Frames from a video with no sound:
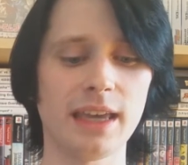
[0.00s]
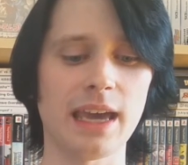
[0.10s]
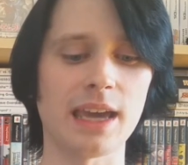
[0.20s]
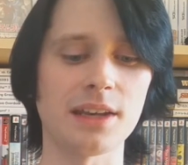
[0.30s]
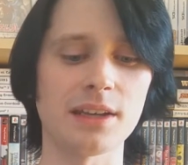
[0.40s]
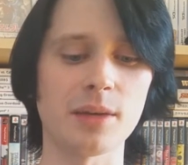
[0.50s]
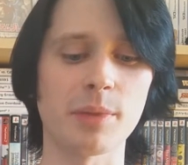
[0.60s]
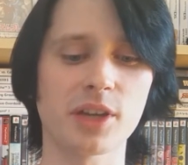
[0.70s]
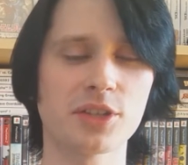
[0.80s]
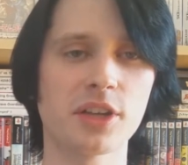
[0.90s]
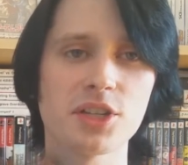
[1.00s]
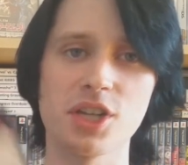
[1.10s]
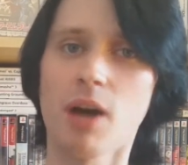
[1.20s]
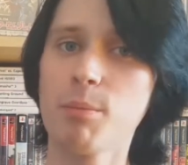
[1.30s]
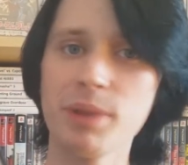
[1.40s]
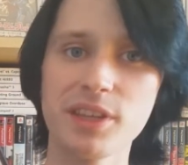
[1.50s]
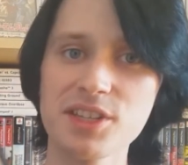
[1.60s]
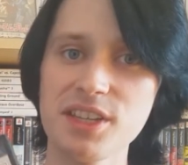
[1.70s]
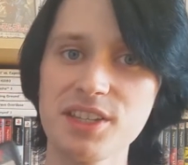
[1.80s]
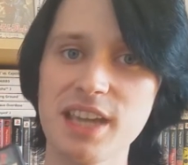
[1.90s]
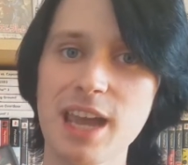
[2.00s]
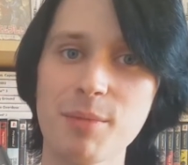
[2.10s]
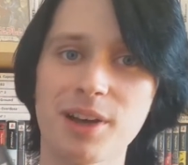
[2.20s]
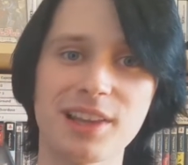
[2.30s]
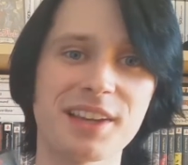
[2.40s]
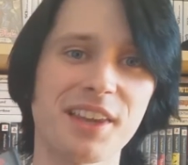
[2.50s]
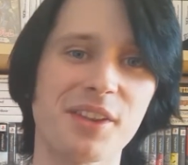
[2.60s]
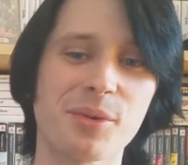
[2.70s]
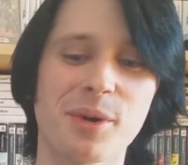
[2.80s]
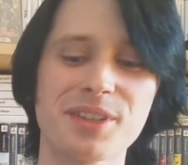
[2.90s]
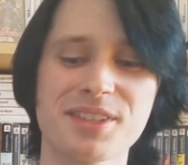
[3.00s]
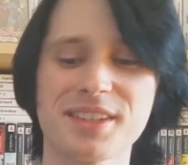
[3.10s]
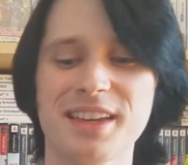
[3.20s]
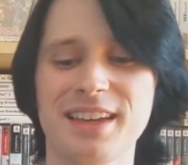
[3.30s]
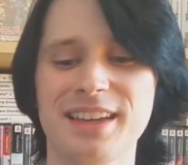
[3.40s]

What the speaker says: and because you can jump in this East game, unlike the other ones,